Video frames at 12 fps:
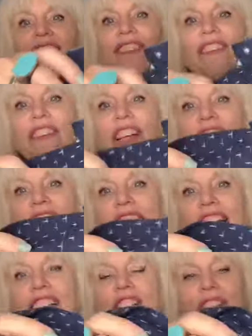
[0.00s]
Very
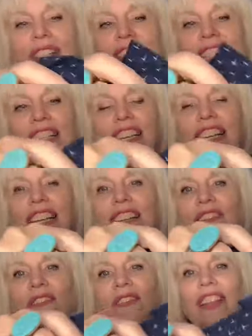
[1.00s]
interesting.
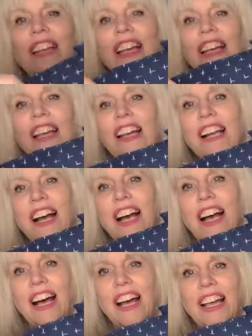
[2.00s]

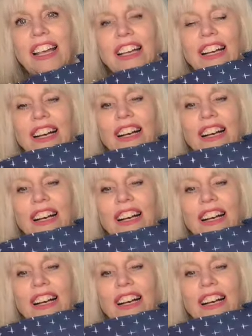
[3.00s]
I